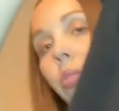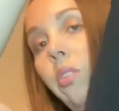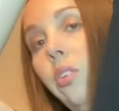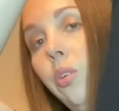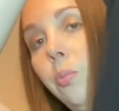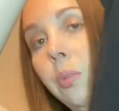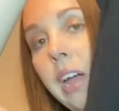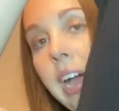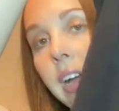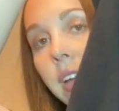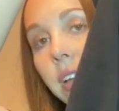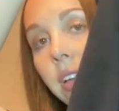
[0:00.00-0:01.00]
little
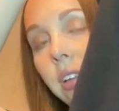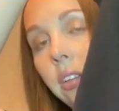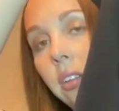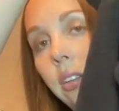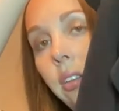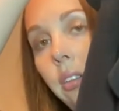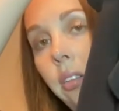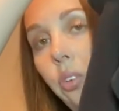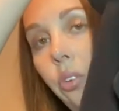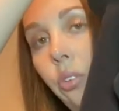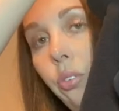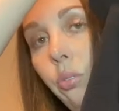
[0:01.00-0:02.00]
black
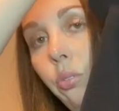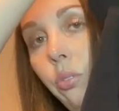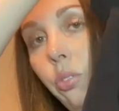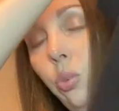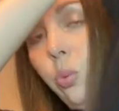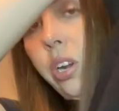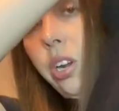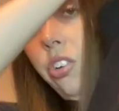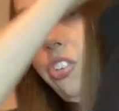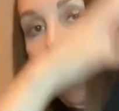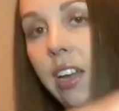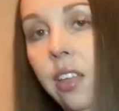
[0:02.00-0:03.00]
little sweater
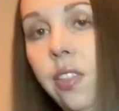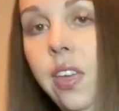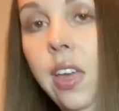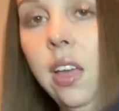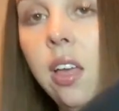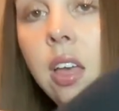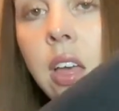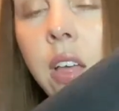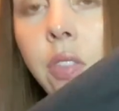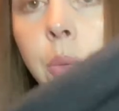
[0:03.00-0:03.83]
jacket thing. The